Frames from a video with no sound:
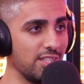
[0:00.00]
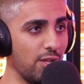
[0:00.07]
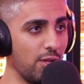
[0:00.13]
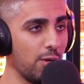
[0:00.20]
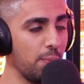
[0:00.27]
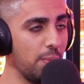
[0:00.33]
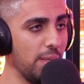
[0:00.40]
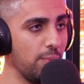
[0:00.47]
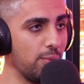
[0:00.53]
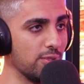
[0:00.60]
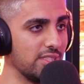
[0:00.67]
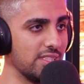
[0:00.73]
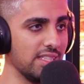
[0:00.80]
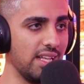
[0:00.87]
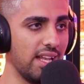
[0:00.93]
A lot of people
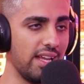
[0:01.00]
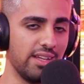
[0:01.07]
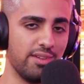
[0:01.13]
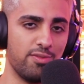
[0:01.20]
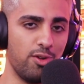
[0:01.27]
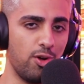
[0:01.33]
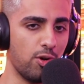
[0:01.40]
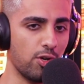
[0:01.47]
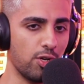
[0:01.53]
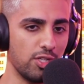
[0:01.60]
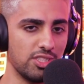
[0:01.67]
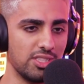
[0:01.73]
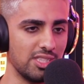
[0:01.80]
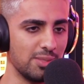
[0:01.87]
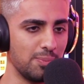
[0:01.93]
see like
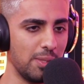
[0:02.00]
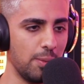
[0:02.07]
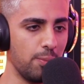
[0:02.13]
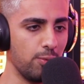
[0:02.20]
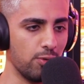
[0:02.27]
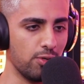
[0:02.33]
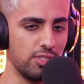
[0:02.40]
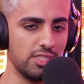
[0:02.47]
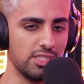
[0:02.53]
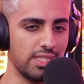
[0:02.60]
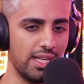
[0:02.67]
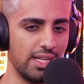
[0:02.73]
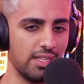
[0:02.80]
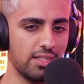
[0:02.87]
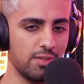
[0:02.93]
vloggers as people who are just
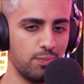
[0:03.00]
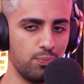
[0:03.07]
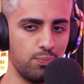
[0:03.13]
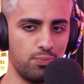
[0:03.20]
like